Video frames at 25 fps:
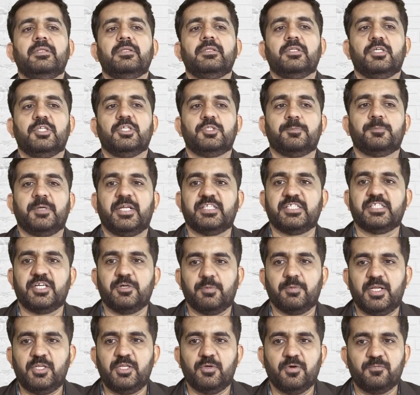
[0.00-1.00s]
This
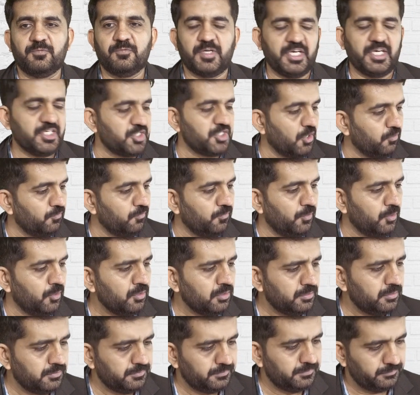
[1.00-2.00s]
present value of cash
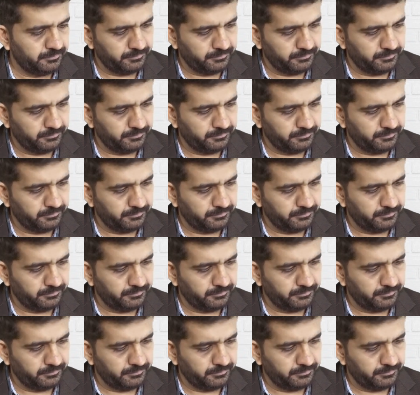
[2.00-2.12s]
outflow.